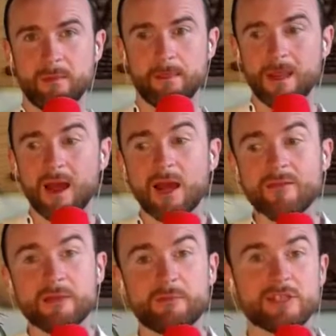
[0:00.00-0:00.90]

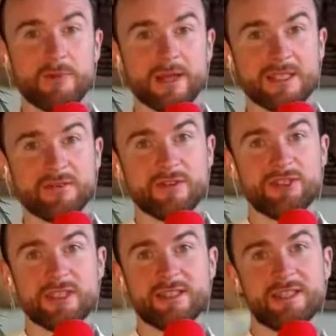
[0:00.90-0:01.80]
Having perspective
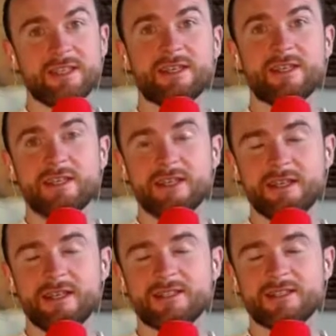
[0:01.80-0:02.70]
agility in
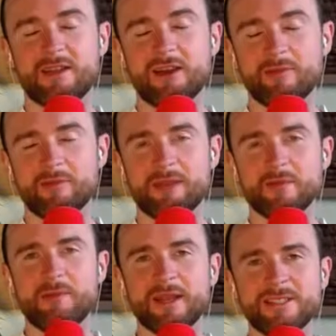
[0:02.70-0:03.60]
this time, the
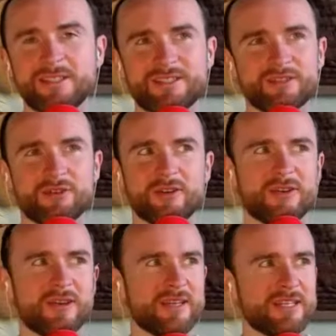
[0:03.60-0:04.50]
ability to
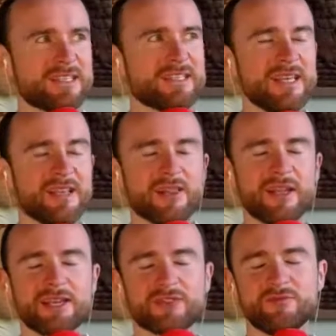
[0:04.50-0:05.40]
see
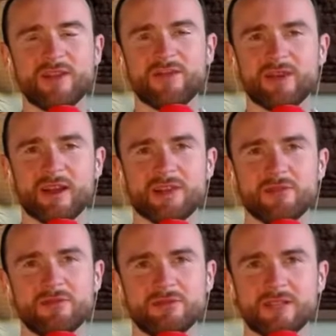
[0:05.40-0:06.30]
things from different
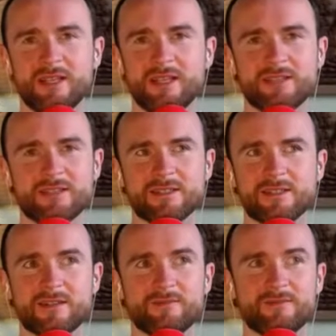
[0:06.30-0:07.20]
angles is
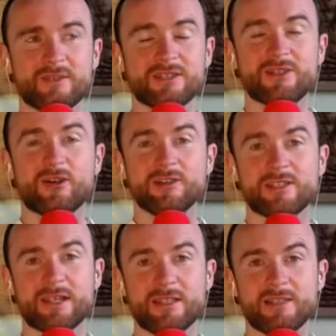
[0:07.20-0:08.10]
a
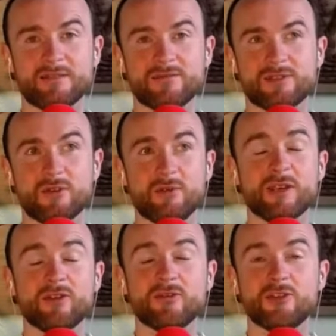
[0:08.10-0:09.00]
godsend. So we
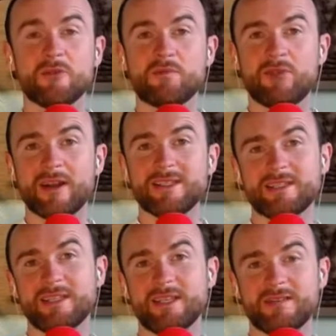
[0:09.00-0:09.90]
can all do with
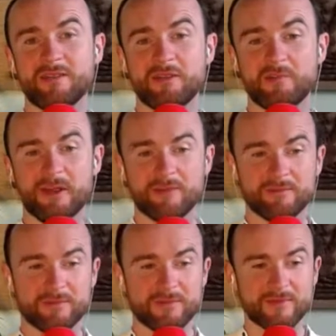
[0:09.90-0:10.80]
practicing it at the minute.
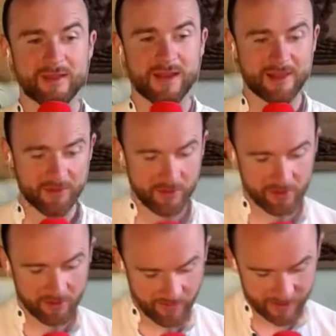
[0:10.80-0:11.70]
And I think we
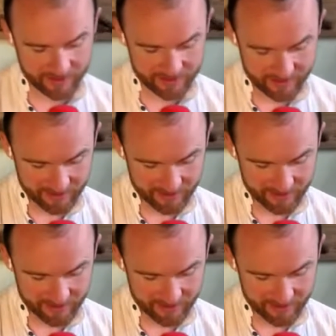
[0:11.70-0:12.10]
would find